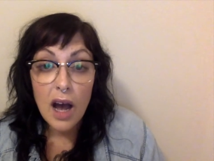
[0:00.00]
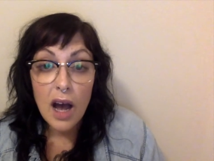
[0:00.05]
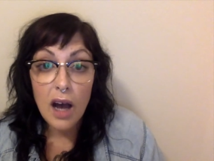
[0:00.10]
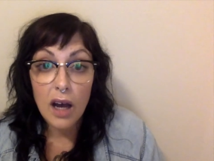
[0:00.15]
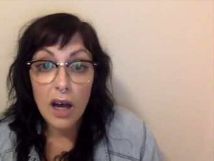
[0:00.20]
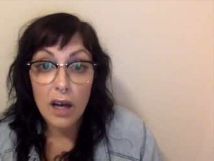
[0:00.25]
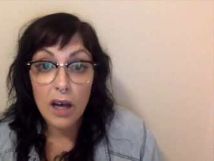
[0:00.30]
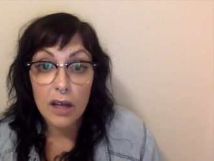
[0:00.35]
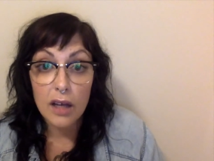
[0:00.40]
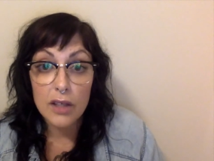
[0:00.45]

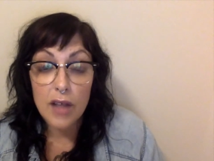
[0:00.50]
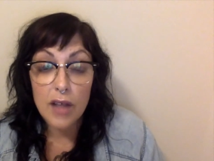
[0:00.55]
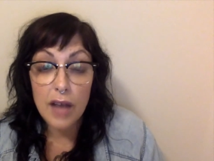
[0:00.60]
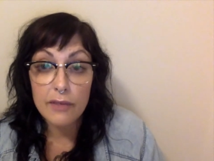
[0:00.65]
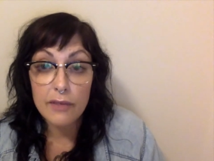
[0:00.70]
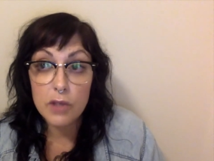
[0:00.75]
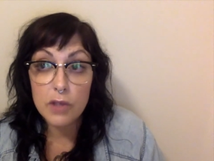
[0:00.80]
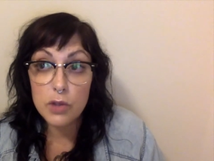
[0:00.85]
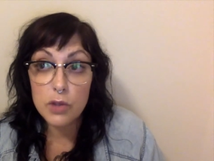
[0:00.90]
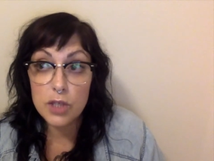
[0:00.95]
Uh,
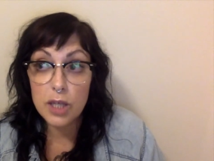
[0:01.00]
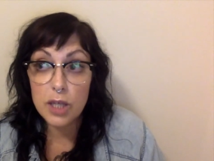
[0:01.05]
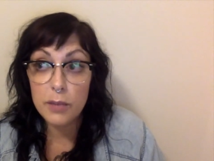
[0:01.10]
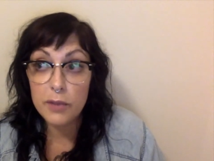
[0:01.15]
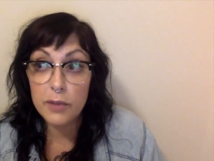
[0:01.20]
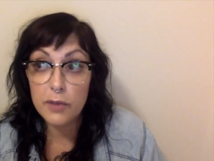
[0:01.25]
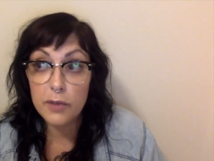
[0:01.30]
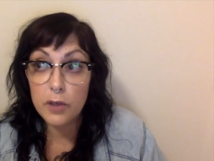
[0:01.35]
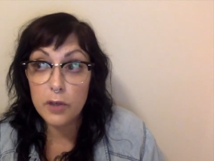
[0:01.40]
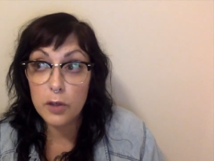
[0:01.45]
I've known Jamie
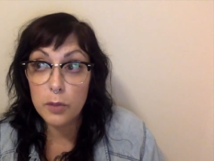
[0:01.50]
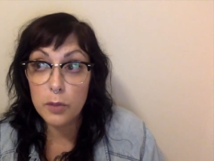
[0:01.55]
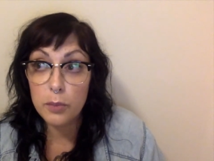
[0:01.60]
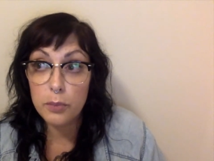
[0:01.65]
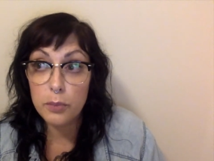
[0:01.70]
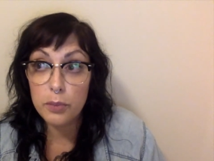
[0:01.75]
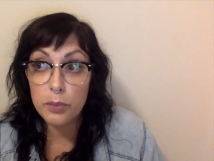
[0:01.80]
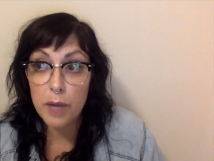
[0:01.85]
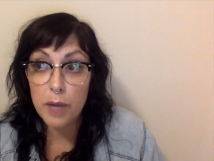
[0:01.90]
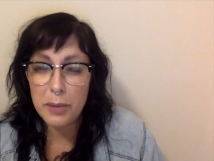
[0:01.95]
for
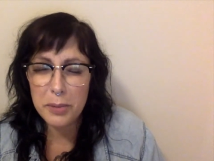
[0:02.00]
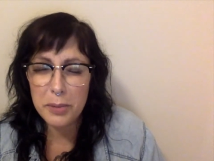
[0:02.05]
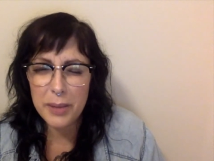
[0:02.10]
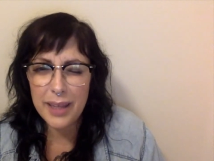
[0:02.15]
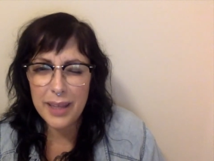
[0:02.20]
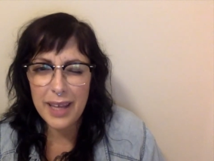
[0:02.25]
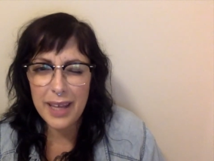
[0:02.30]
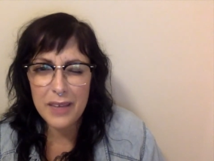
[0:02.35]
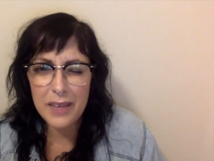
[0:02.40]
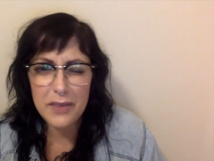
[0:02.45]
probably
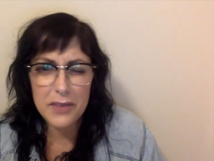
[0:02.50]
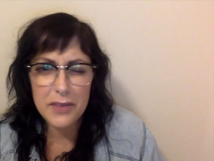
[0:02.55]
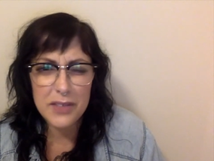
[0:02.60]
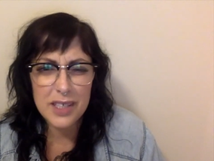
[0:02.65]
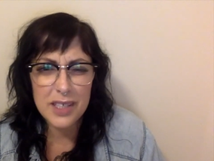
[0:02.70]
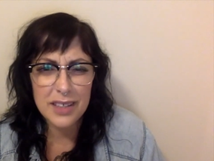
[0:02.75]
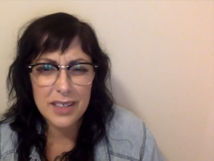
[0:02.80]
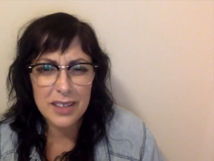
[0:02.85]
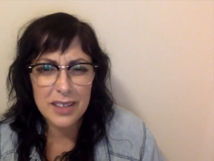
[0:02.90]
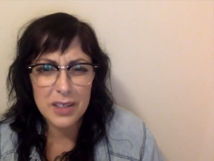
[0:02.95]
like
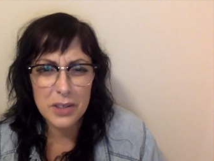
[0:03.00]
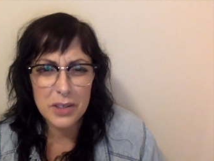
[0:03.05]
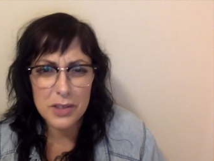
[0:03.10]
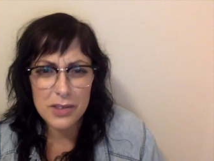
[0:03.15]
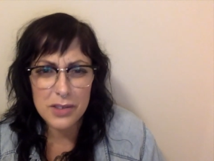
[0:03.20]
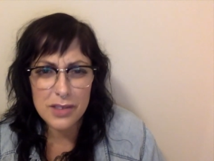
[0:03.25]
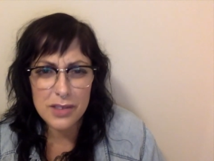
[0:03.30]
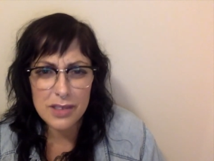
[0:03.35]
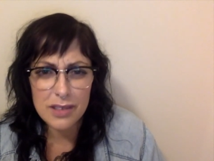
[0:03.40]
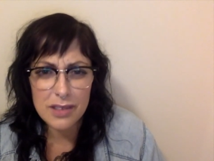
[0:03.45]
15
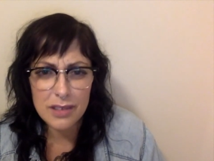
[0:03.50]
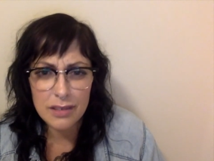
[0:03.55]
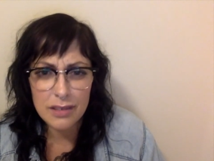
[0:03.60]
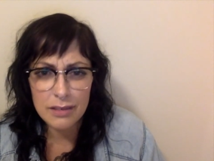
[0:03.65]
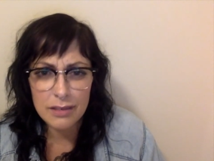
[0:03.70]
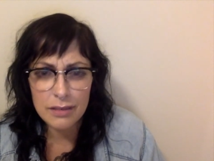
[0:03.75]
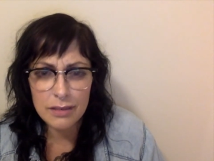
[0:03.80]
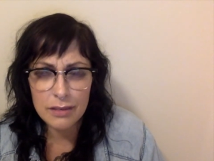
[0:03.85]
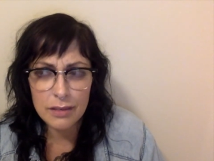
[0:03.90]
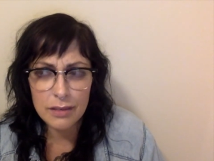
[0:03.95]
years,
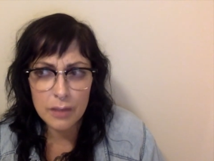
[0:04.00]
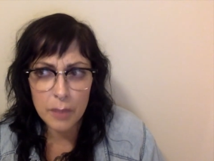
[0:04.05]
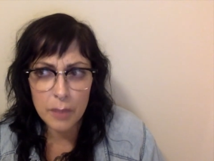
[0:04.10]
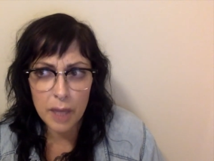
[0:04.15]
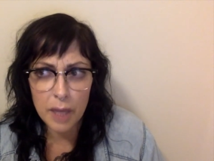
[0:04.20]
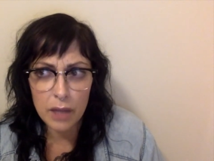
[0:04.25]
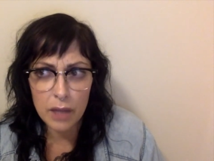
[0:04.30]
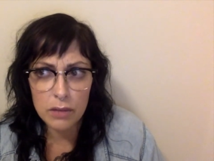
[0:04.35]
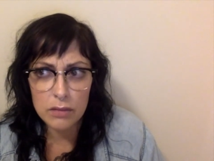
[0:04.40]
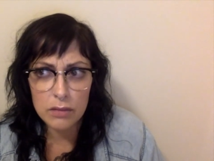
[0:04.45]

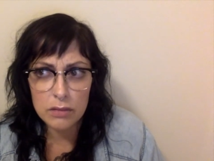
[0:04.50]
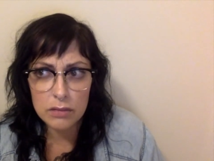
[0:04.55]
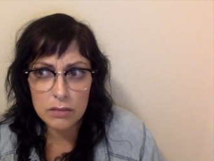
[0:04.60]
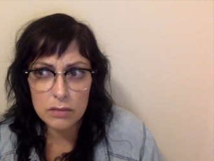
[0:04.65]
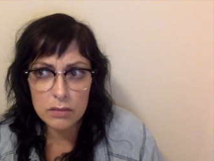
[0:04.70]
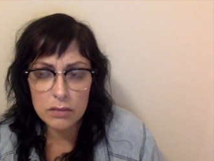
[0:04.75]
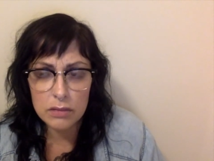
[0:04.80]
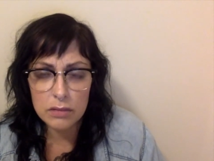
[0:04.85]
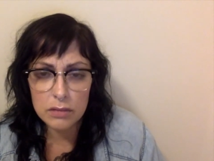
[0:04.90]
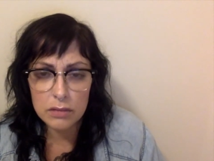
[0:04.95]
about
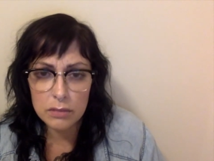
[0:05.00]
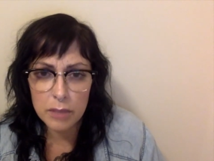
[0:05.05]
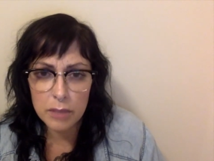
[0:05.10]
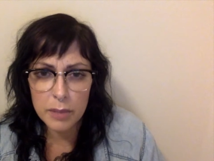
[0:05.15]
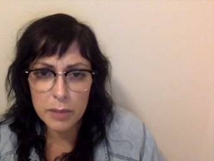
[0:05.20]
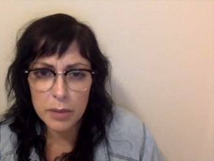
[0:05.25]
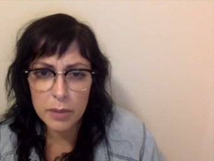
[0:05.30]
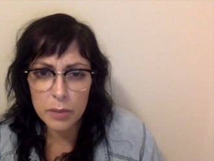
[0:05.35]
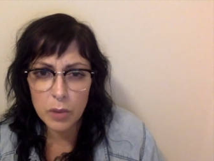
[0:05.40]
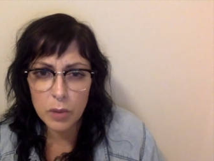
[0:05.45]

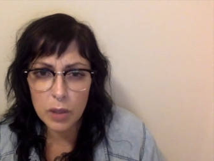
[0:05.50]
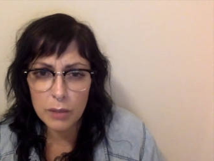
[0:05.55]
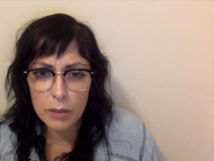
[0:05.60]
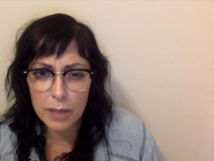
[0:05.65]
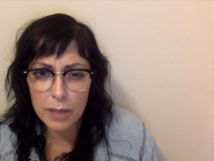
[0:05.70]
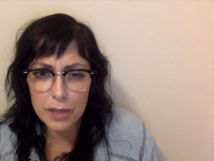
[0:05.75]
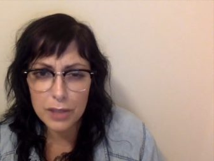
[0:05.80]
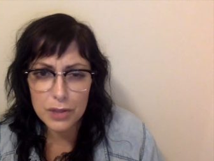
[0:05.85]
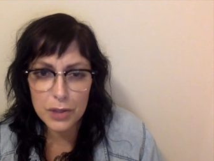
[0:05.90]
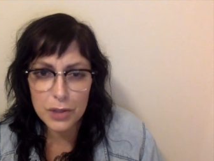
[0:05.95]
maybe more, I'm
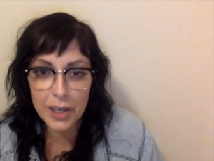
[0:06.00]
not sure.